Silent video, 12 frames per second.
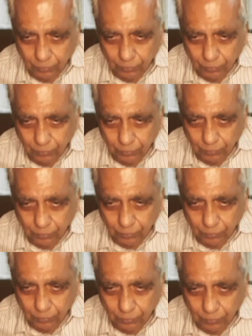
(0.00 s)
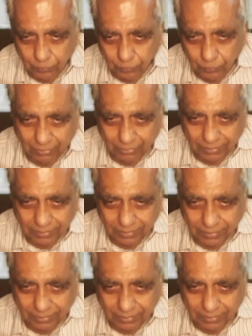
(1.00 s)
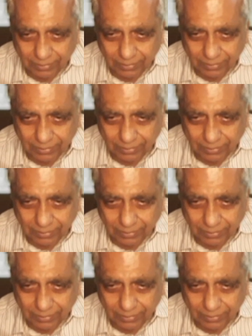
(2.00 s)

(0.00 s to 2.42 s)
But you see I have written this in red